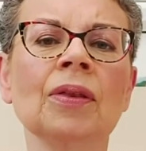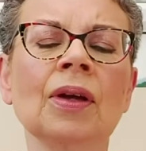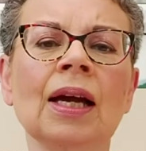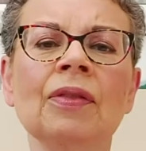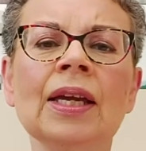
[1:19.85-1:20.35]

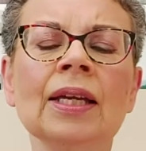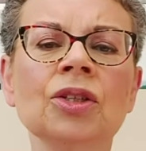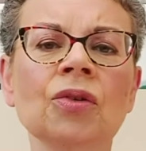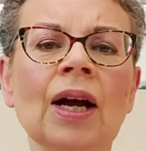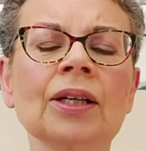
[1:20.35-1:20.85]
and the
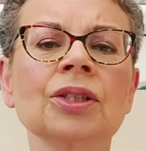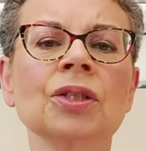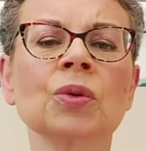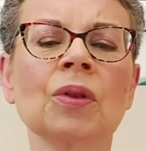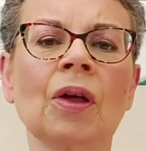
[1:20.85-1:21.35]
interactions
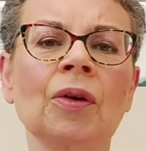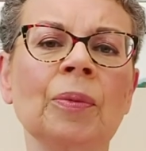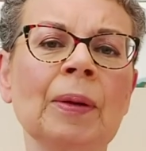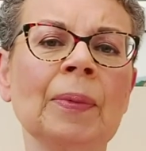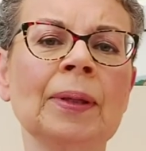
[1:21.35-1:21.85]
with other
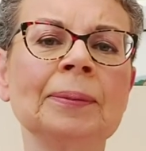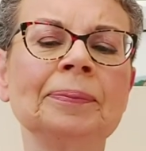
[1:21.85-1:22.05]
people.